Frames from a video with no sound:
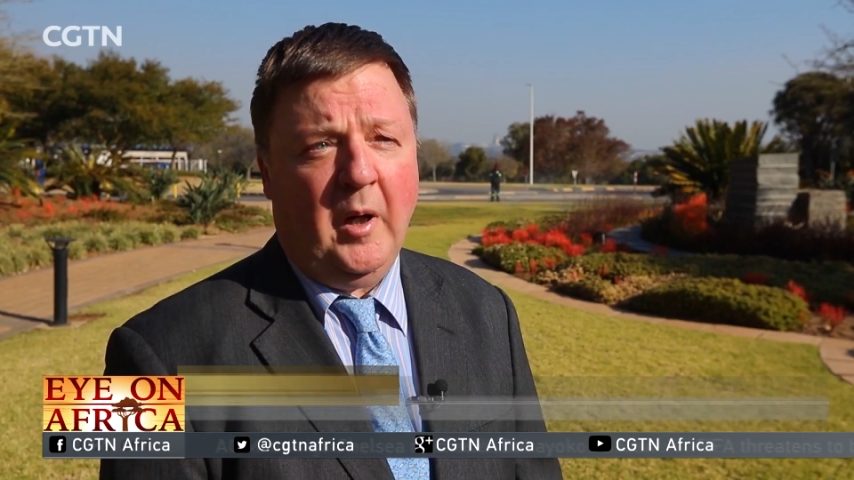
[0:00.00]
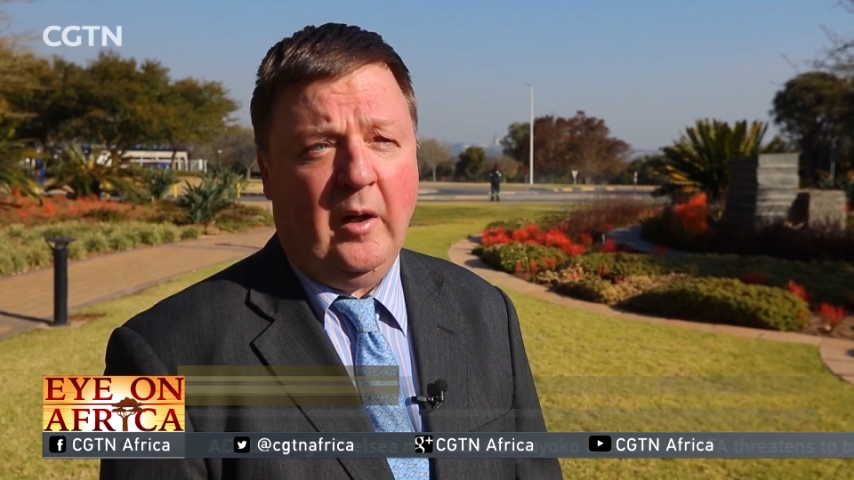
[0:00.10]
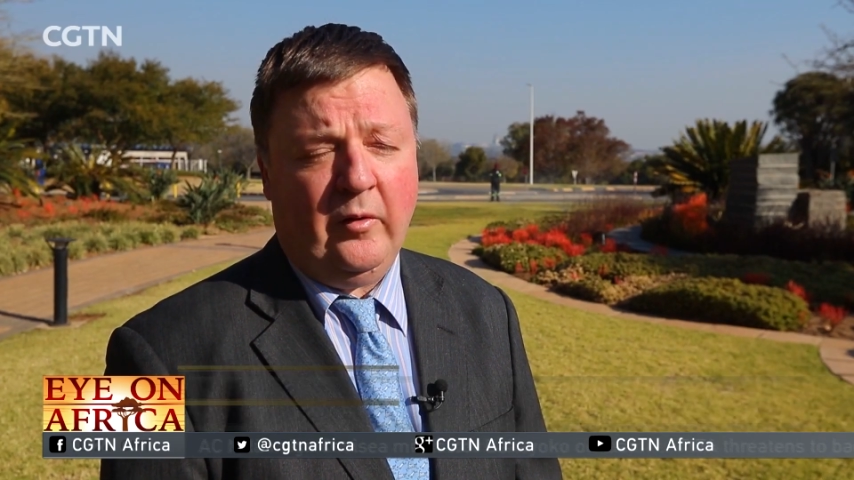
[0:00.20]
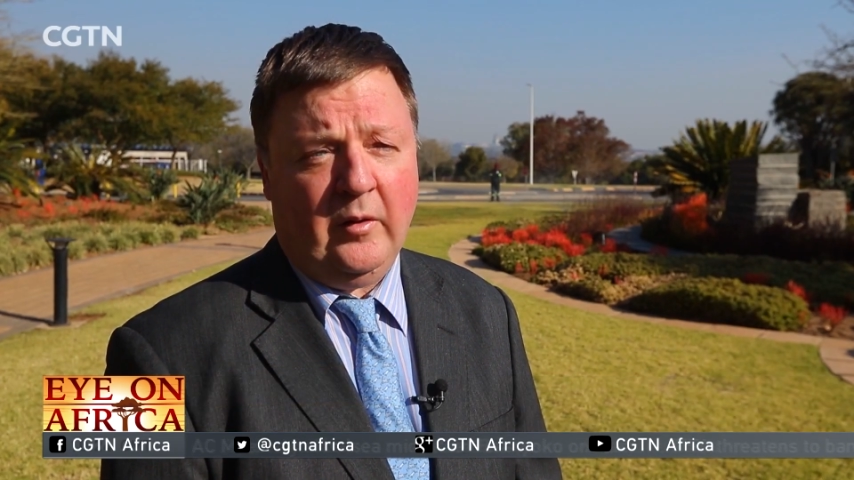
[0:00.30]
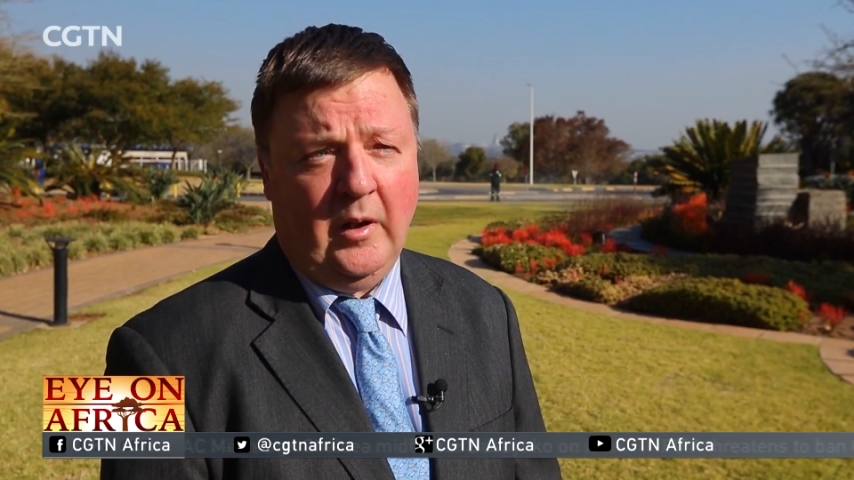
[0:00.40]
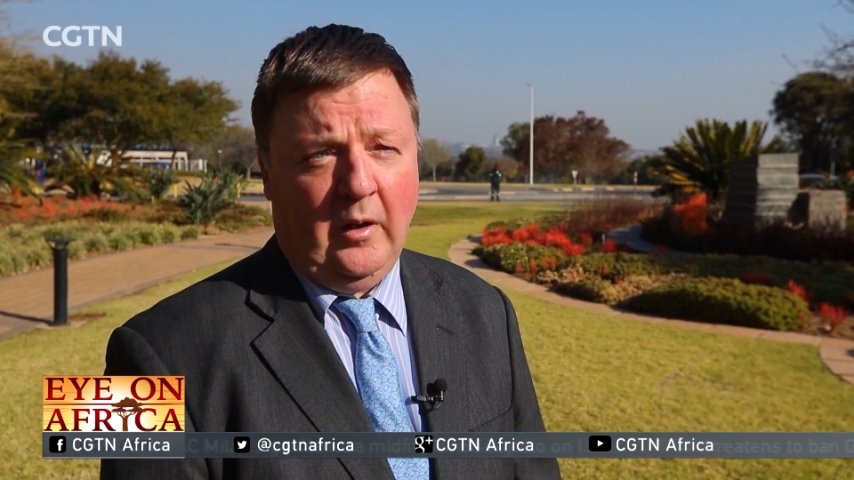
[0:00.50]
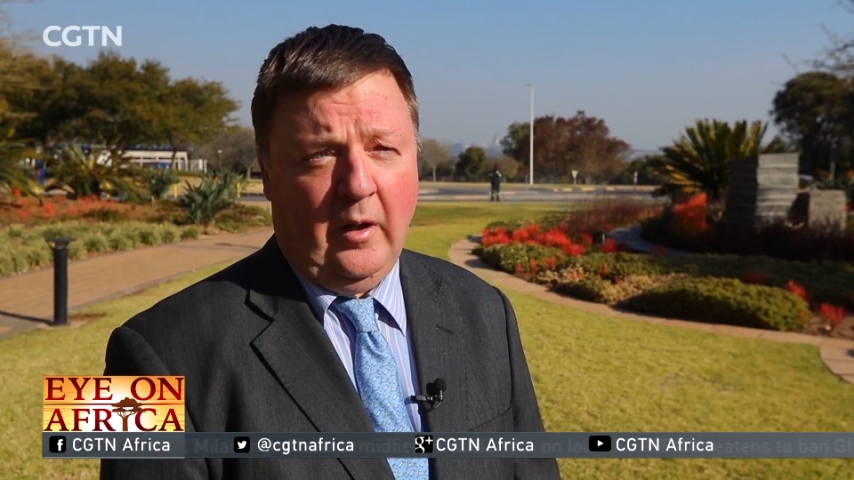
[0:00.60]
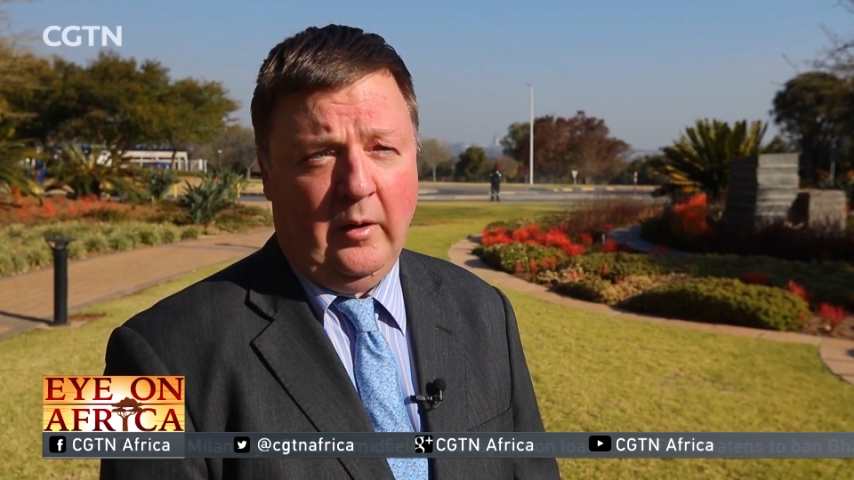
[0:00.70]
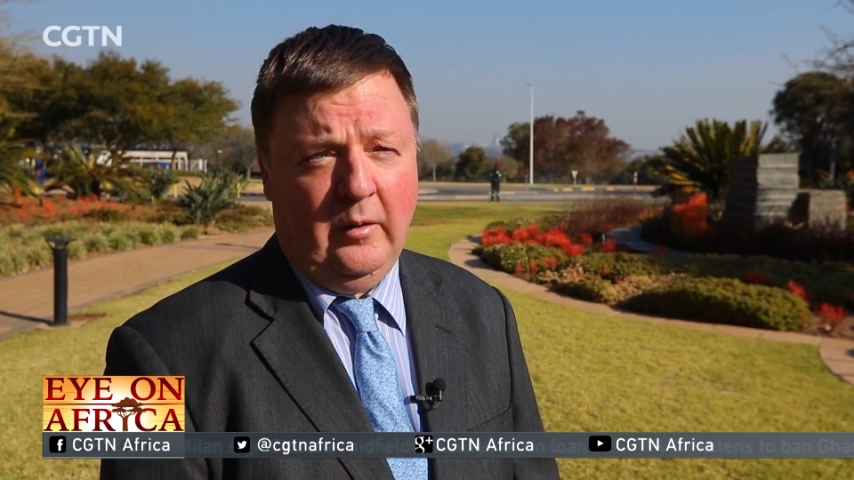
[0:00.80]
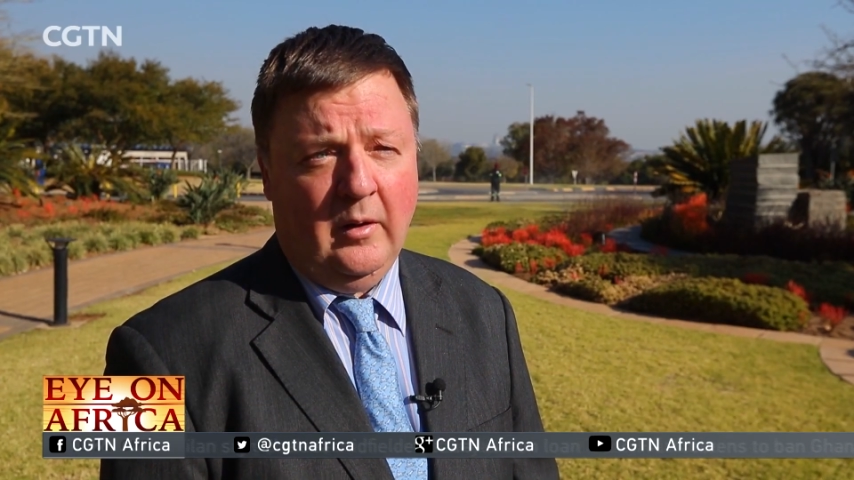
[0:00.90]
Post the
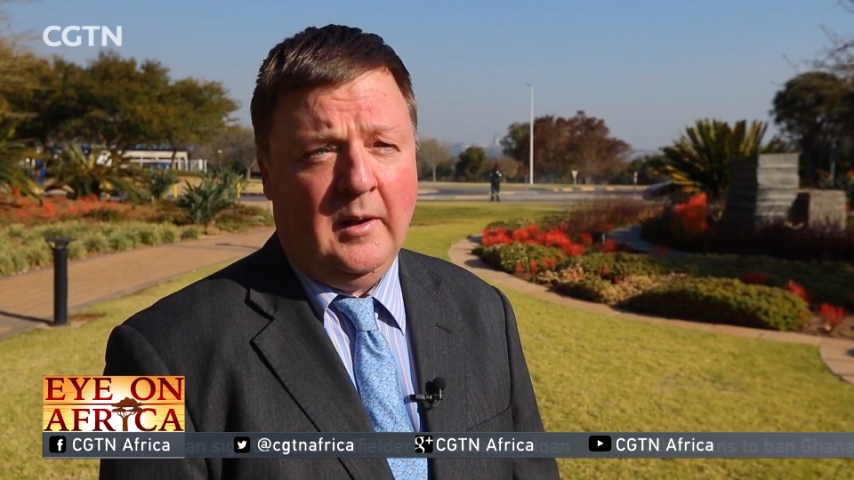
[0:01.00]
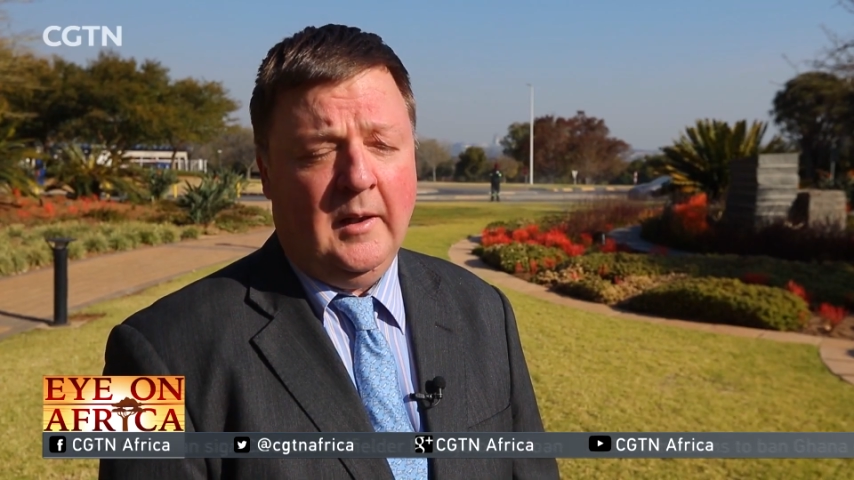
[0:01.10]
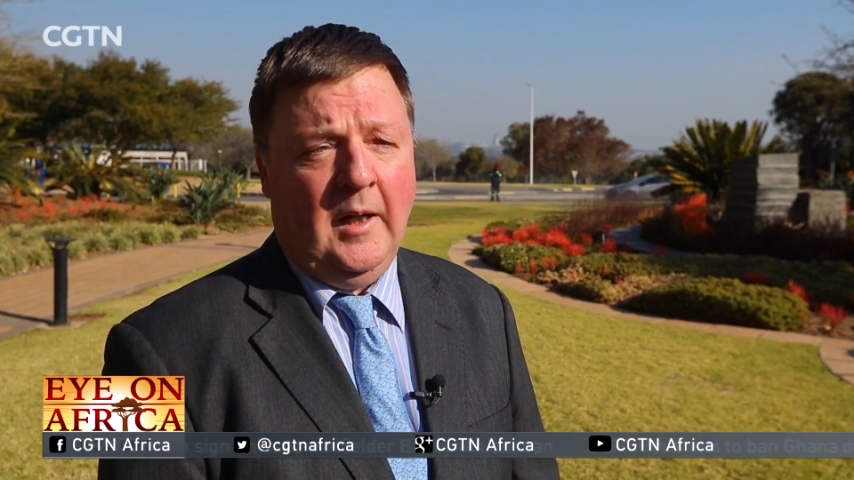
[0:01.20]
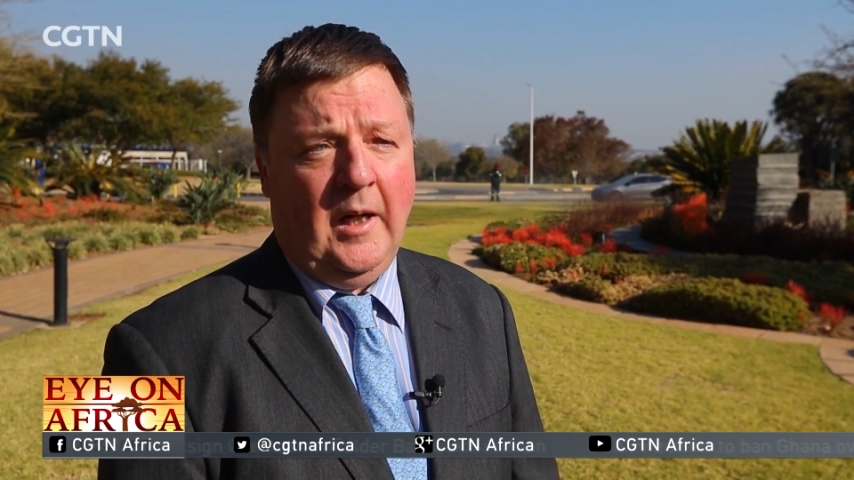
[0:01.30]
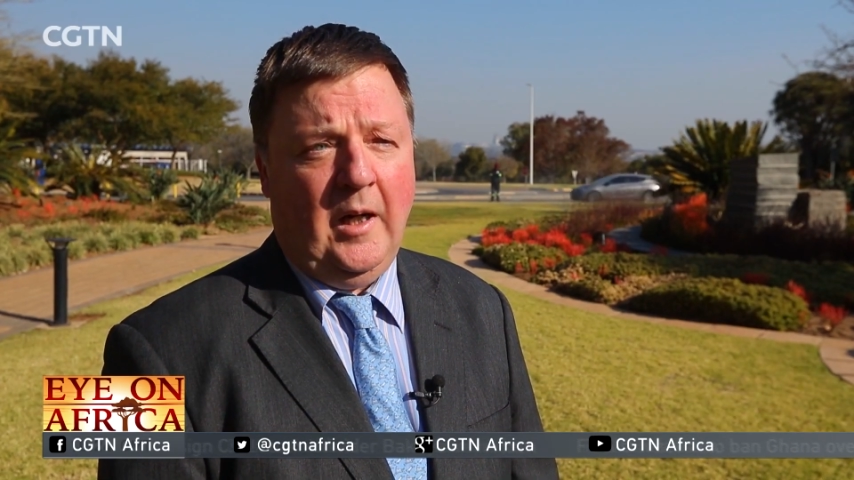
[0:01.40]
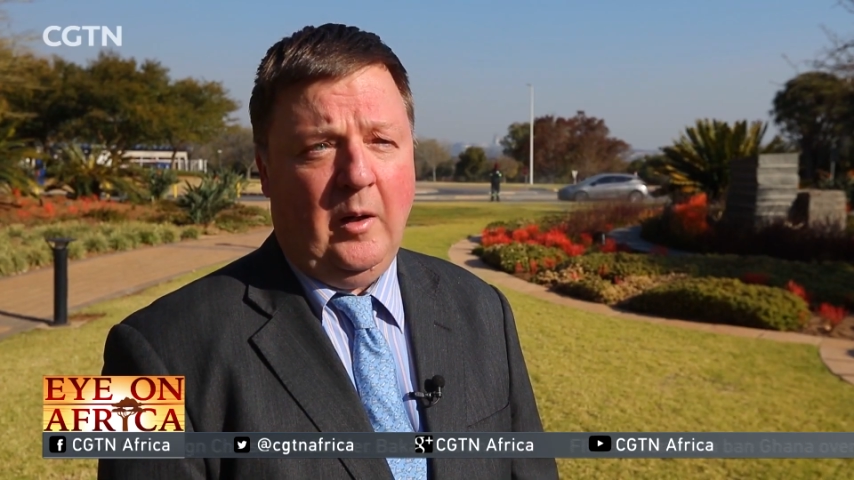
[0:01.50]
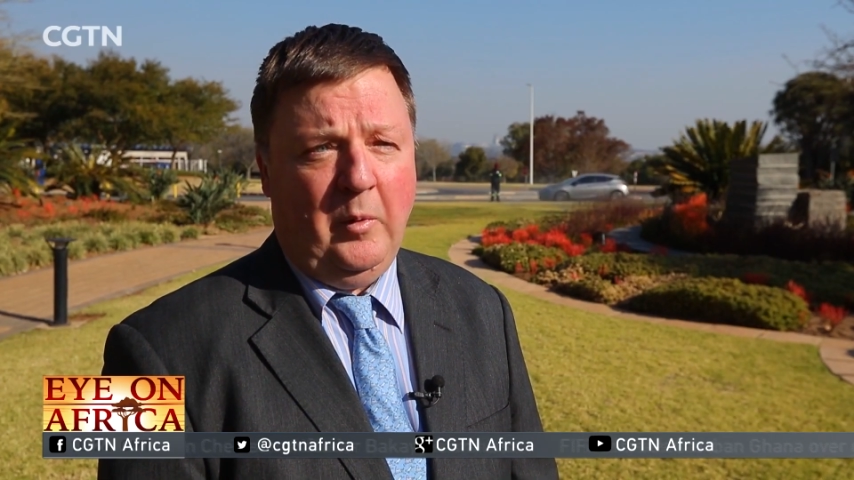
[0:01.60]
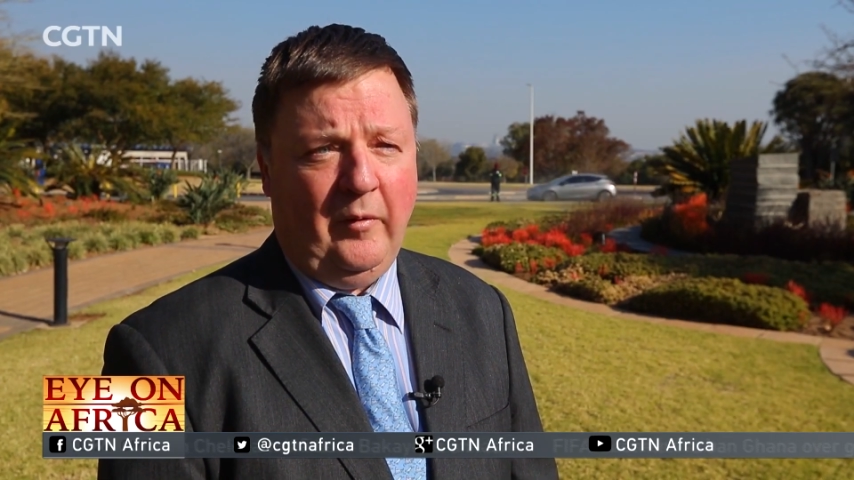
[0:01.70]
loan, uh,